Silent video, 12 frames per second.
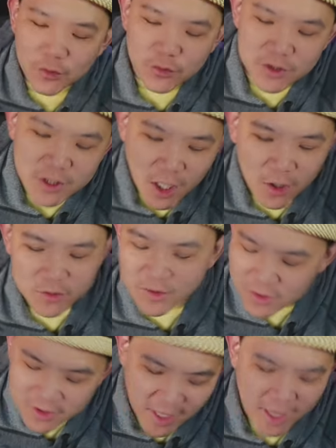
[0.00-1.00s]
So
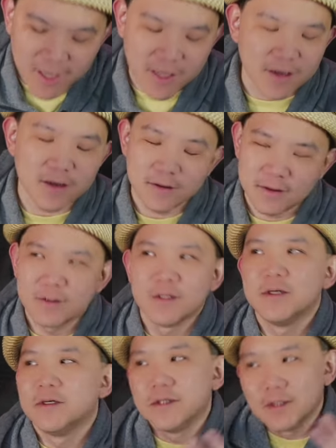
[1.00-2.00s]
today,
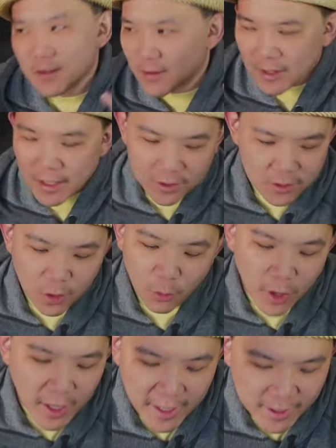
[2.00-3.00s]
I don't know
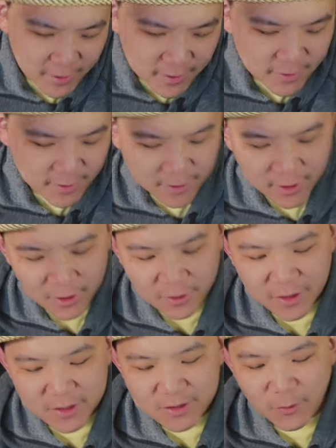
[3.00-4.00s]
why, you know,
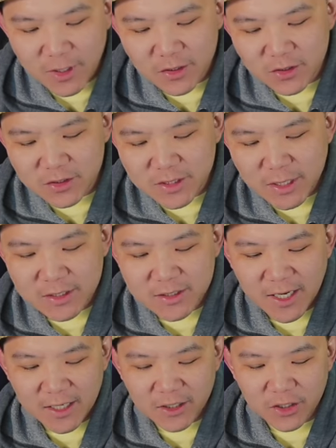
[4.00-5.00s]
here's one of those things
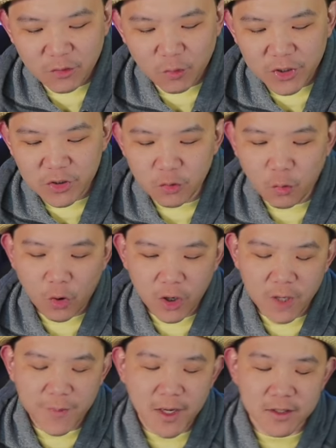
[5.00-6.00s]
like when you worry
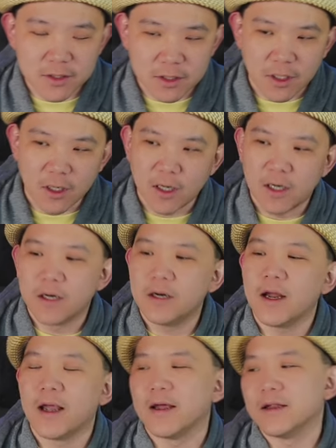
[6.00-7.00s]
about a cigar
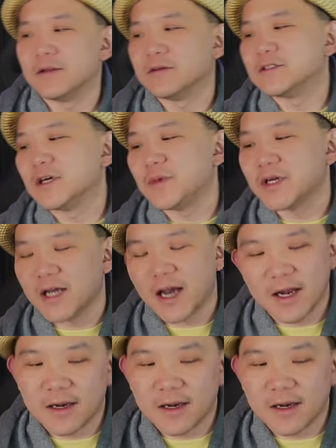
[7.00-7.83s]
and somebody had